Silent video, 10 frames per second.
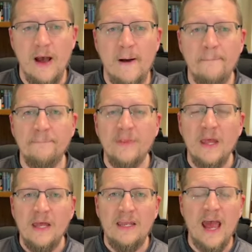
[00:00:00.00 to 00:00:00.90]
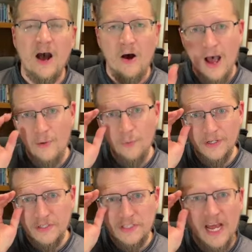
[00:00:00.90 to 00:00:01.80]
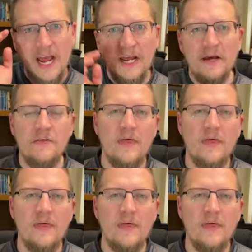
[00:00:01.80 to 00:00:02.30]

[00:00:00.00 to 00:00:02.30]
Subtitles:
Now, I will say